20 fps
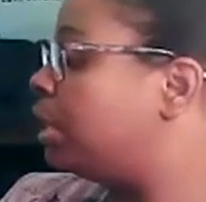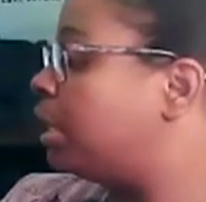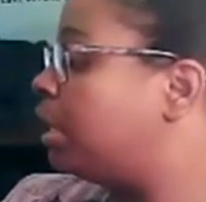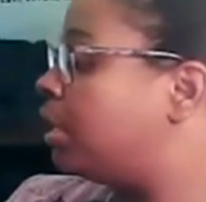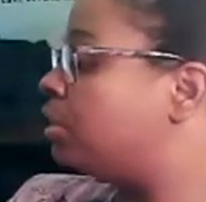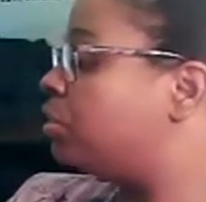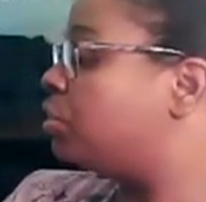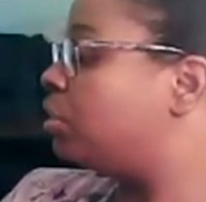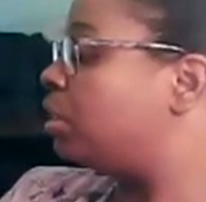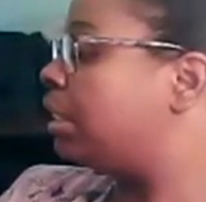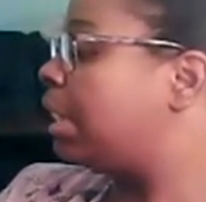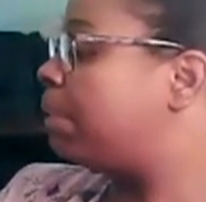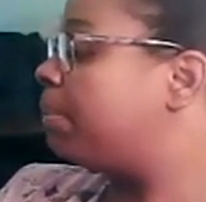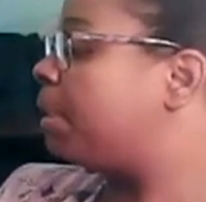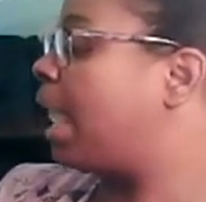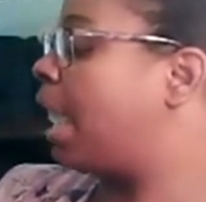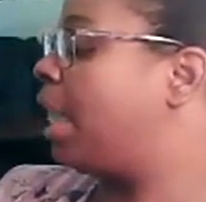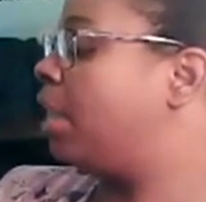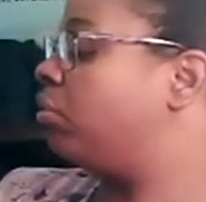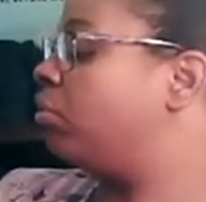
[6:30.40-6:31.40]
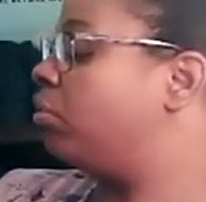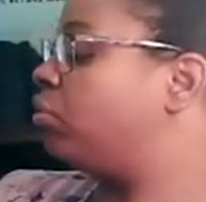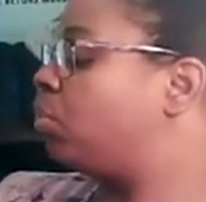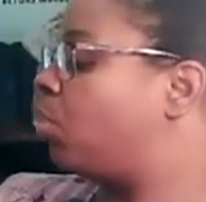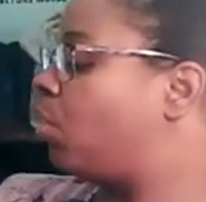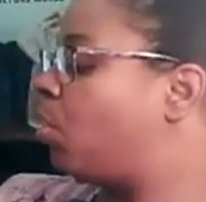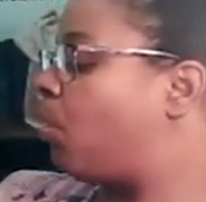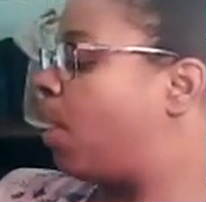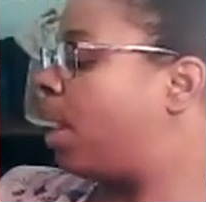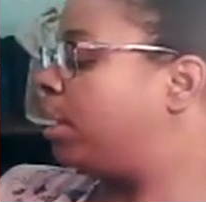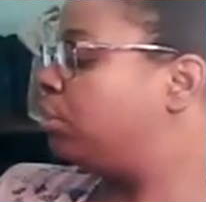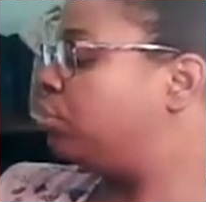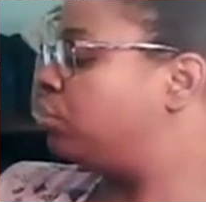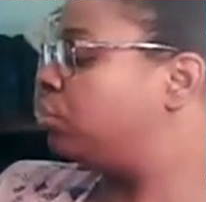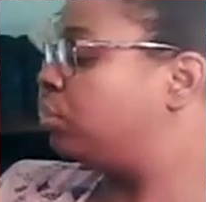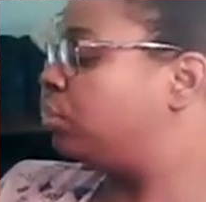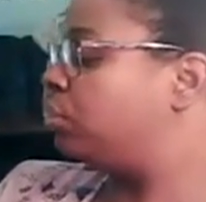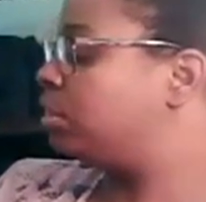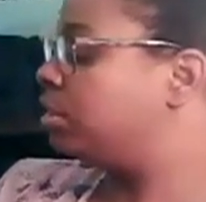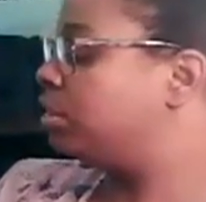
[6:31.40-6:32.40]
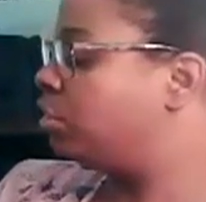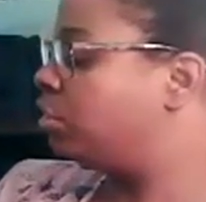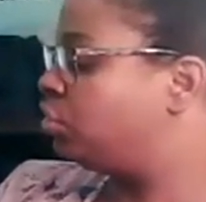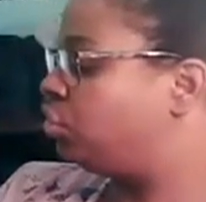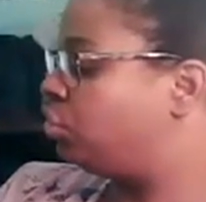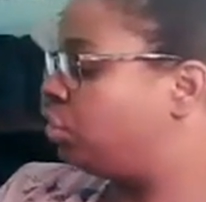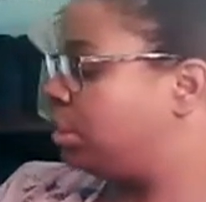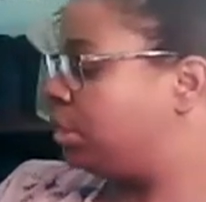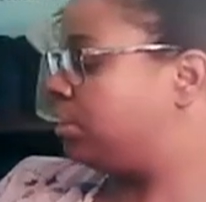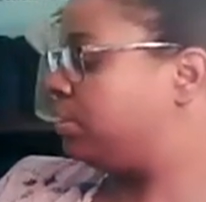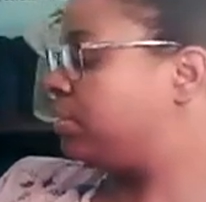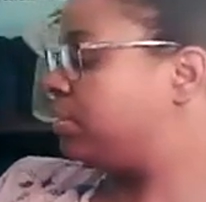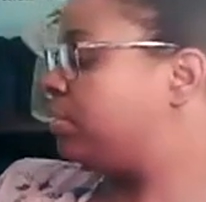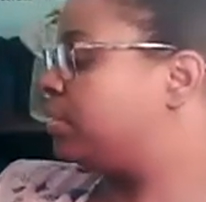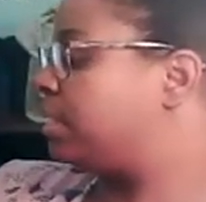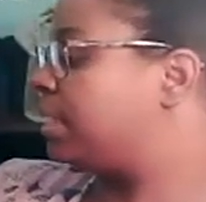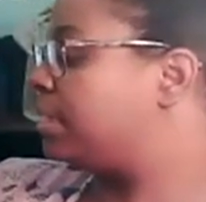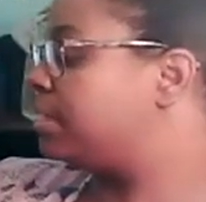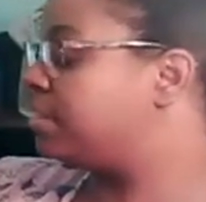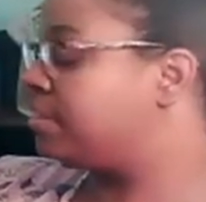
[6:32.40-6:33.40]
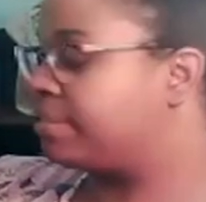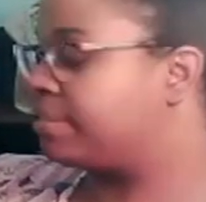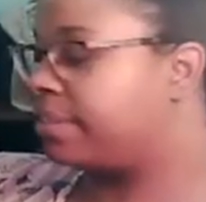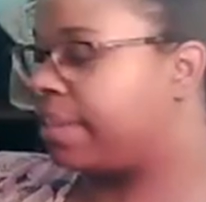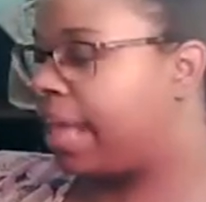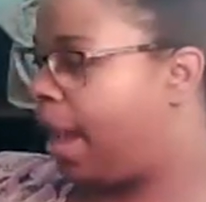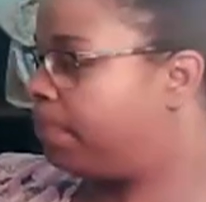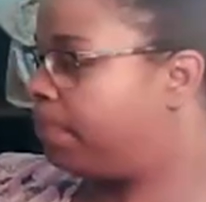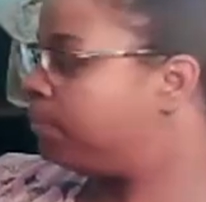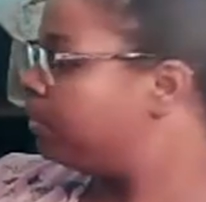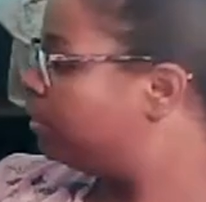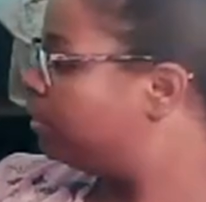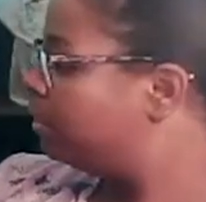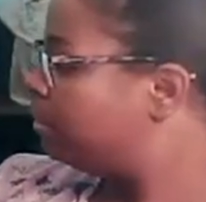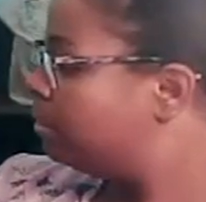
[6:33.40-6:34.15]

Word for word: do, so let me ask you a question. Does Jesus get slapped?